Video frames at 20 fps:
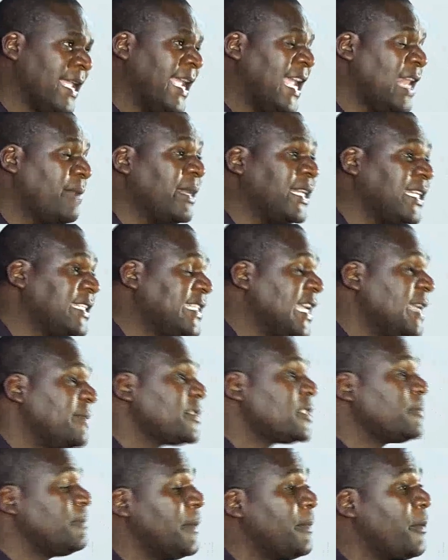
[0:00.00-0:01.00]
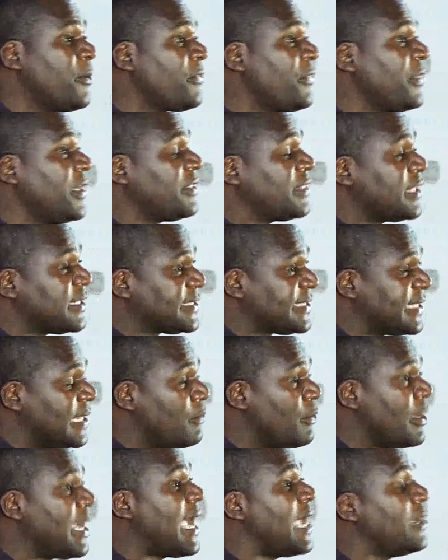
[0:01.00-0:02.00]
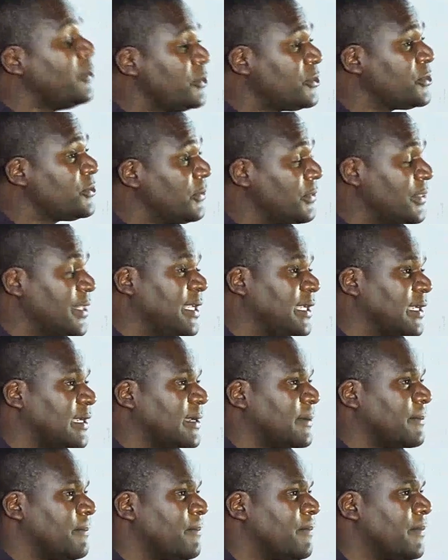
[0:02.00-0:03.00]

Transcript: And many times people think the same way I used to think.